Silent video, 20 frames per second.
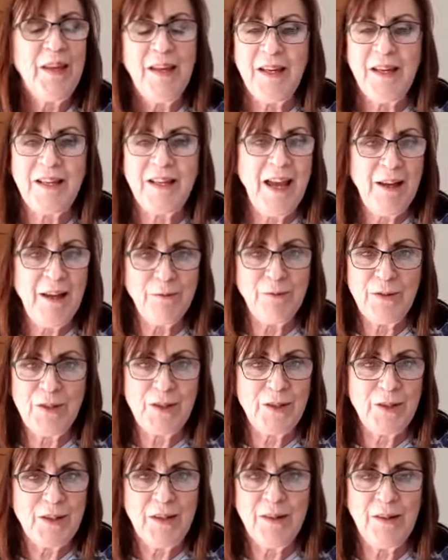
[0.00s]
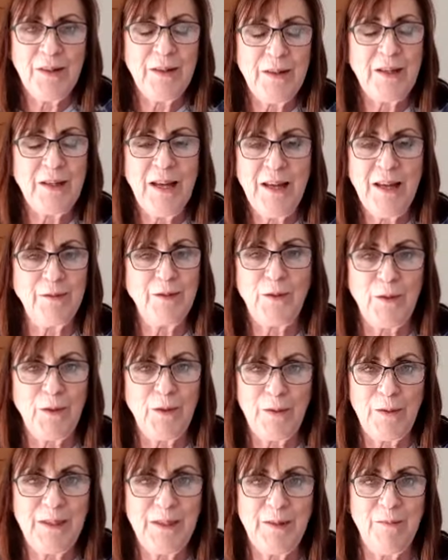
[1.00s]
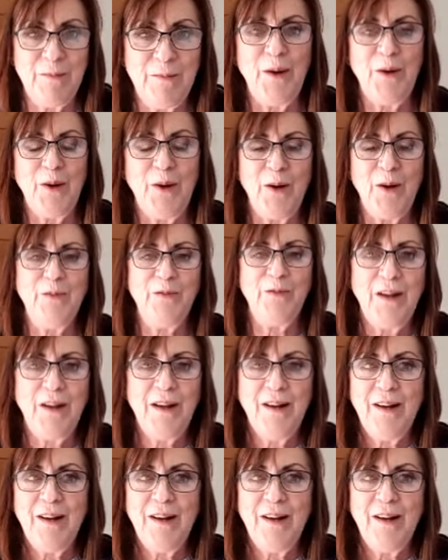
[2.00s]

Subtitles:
accounts for the rest of my life.